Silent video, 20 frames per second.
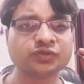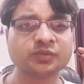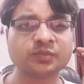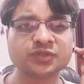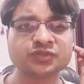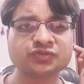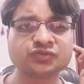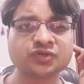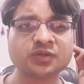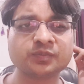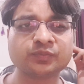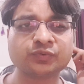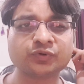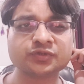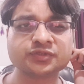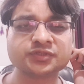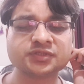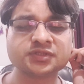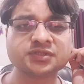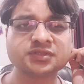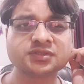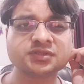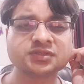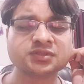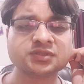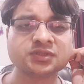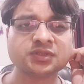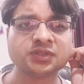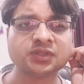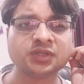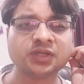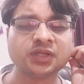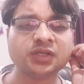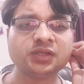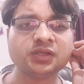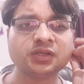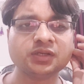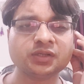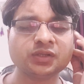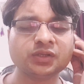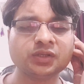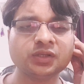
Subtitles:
mastoid process and